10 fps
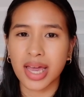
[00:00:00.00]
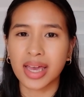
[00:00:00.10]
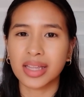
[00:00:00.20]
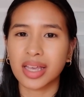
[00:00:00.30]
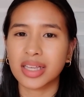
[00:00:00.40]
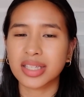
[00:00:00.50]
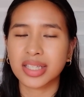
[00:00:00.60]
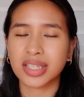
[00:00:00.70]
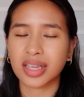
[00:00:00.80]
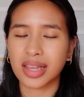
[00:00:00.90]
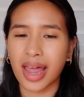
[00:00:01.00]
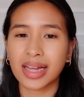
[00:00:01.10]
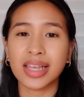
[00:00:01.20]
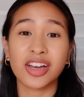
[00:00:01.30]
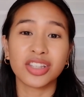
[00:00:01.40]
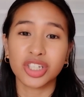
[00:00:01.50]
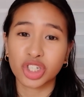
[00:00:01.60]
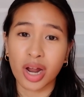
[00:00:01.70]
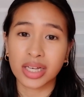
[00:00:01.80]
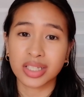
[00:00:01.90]
and it's likely gonna
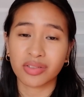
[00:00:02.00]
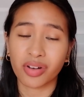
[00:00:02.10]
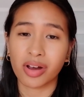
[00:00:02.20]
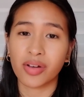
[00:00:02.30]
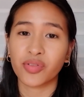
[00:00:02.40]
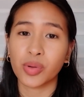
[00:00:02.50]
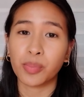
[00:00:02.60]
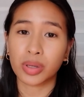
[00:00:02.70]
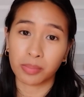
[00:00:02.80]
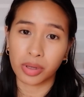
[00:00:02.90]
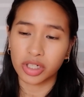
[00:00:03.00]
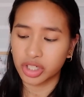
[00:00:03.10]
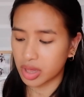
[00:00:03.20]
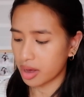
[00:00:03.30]
transfer if you put blush